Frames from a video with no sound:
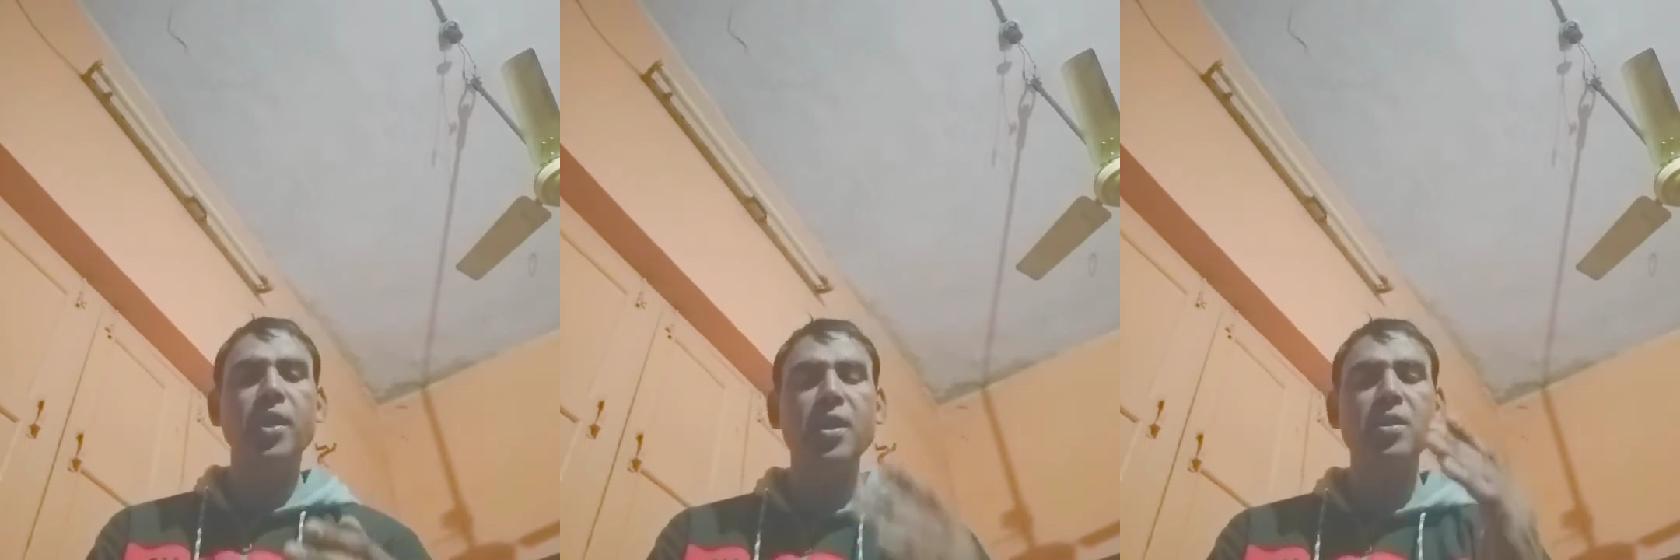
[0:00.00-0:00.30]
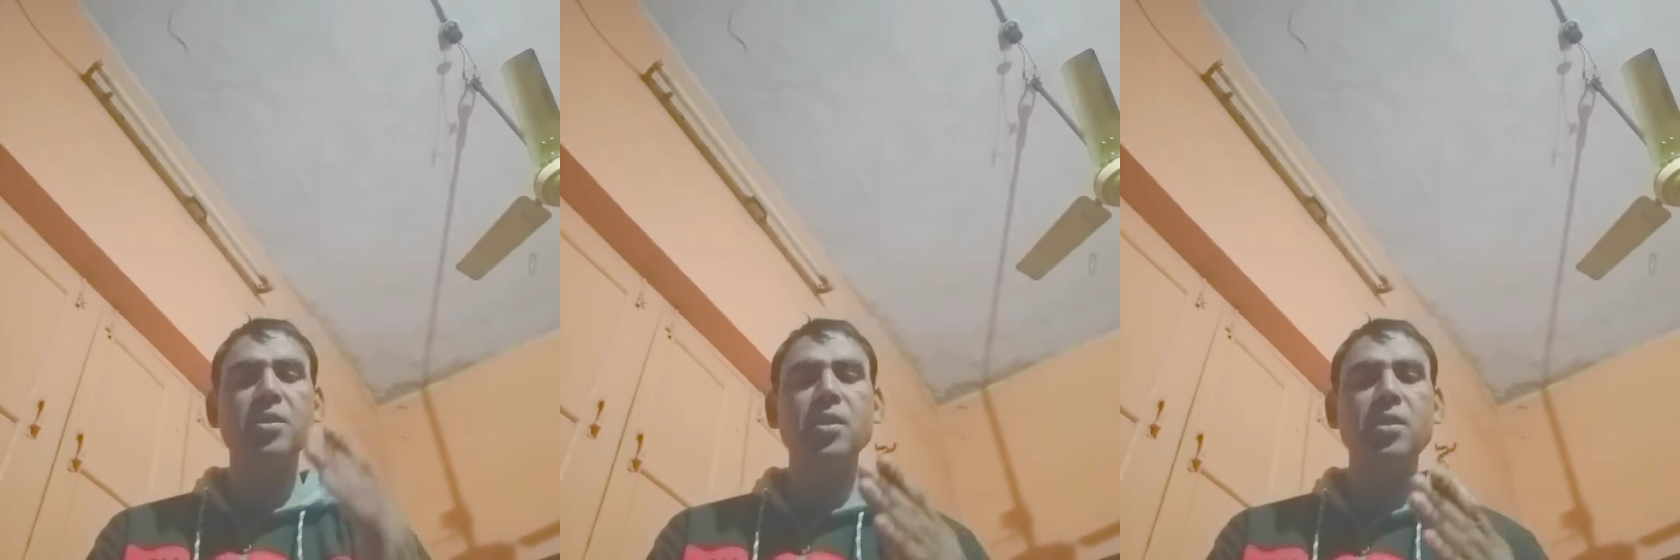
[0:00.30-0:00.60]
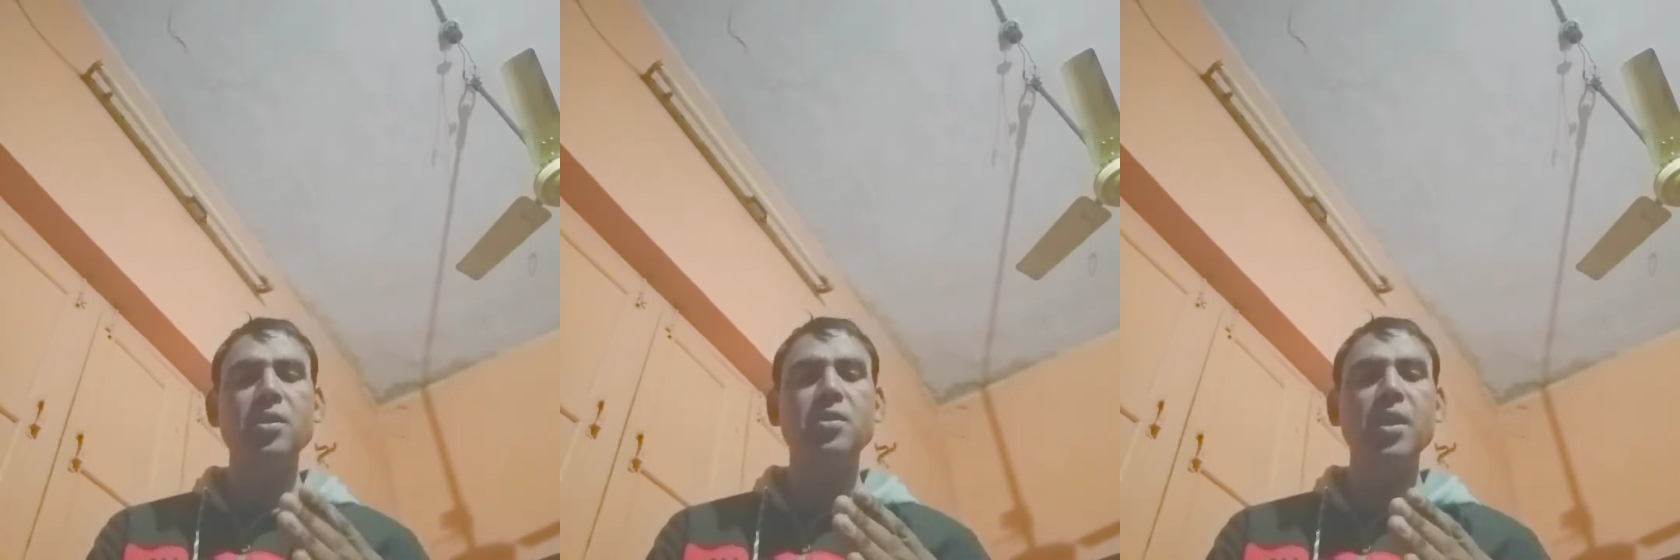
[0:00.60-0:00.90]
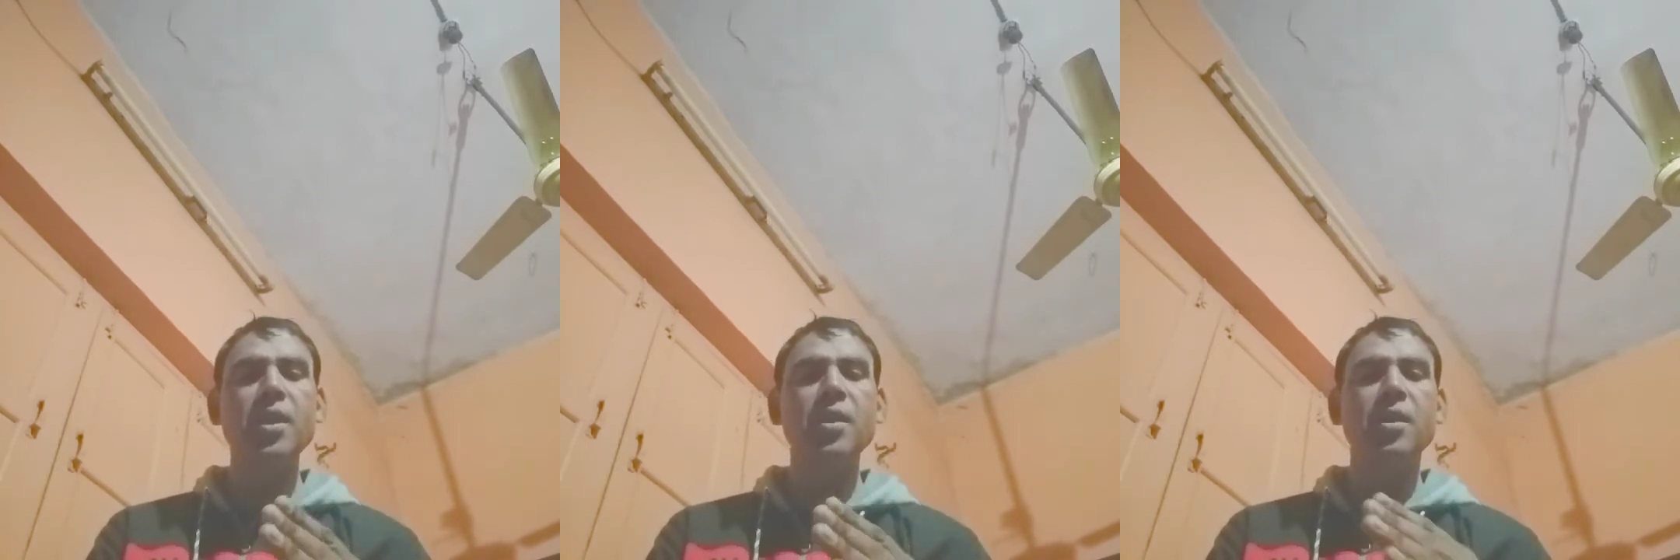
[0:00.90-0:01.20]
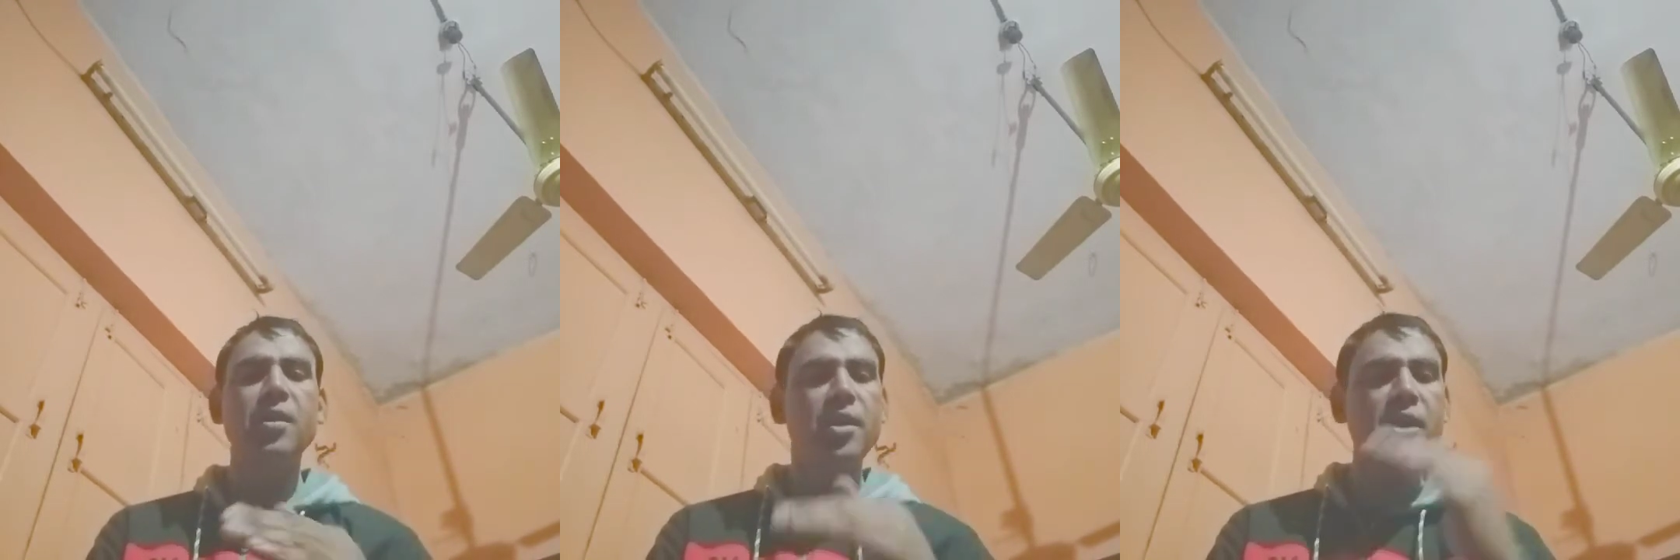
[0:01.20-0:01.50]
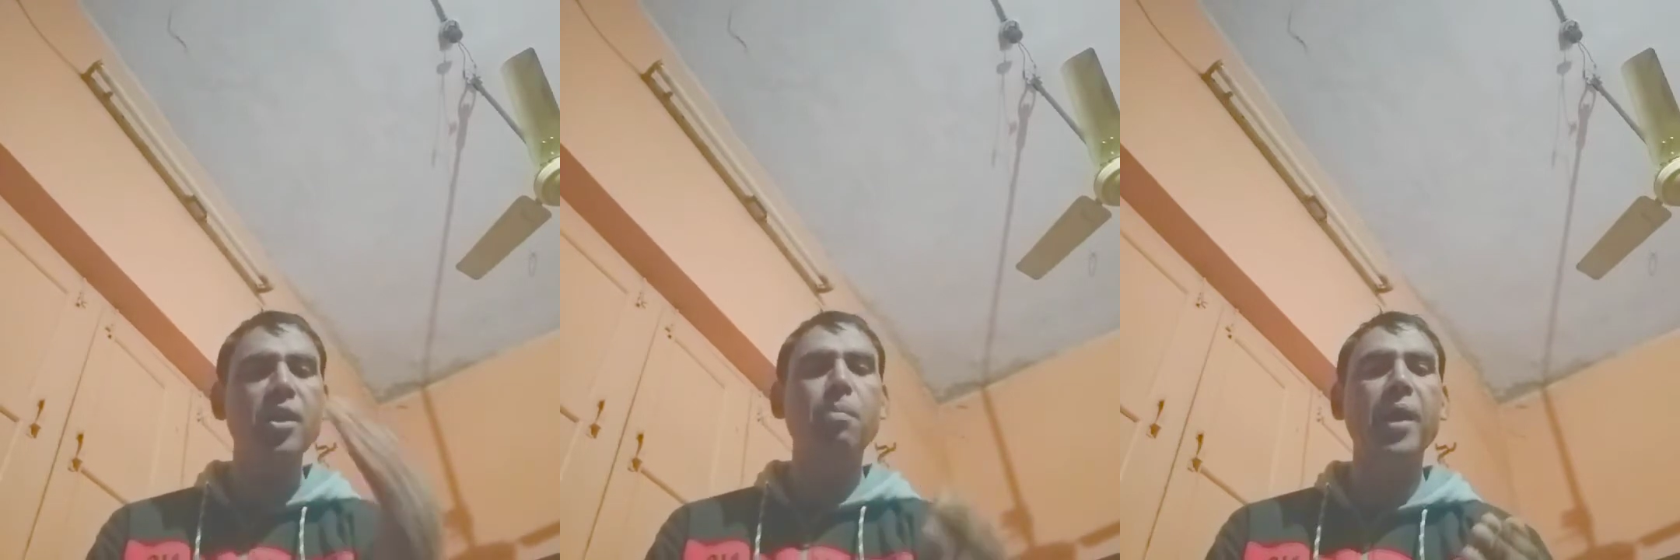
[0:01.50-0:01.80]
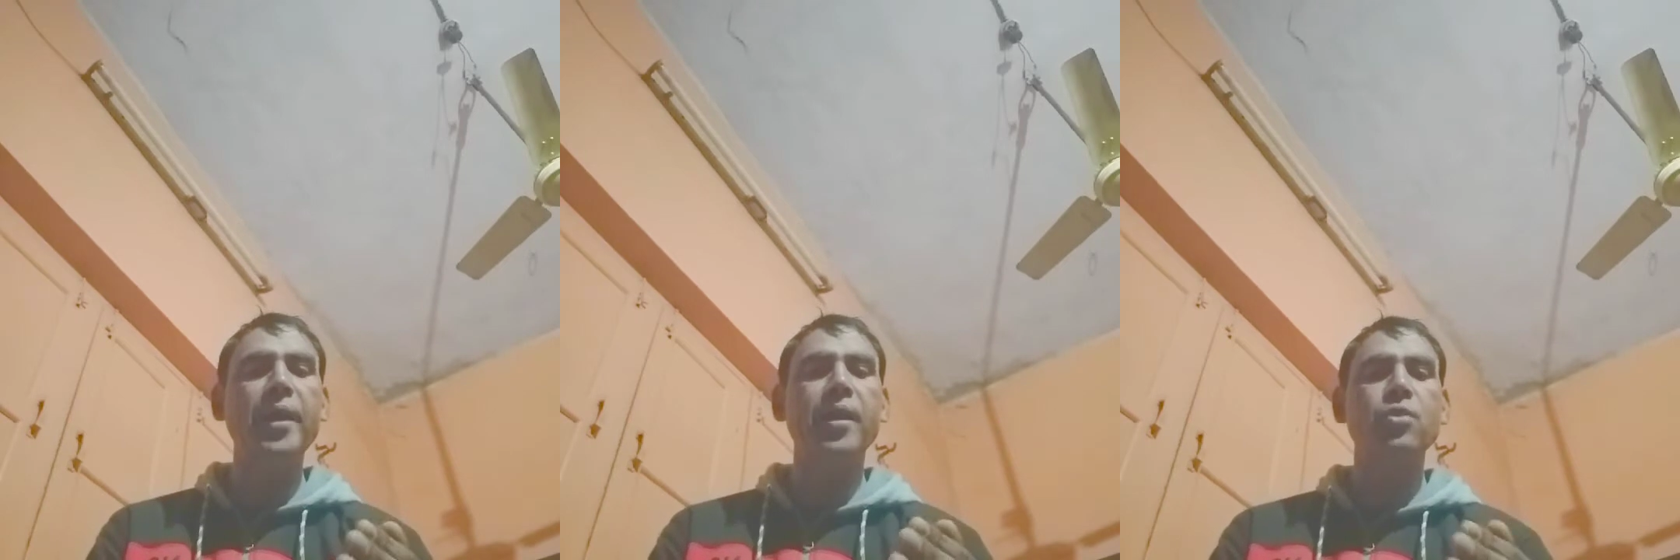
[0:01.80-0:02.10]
hence it is a determiner.